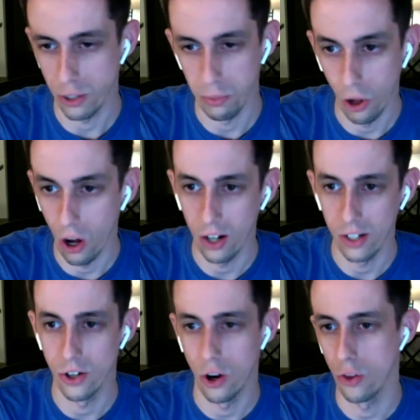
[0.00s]
blogs
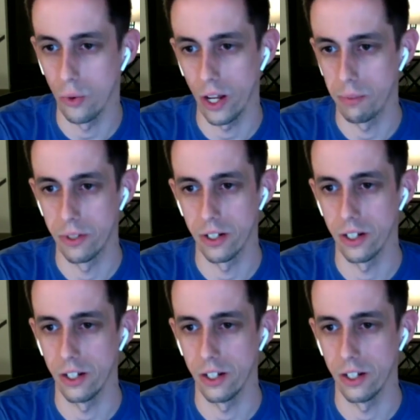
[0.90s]
all the way up to,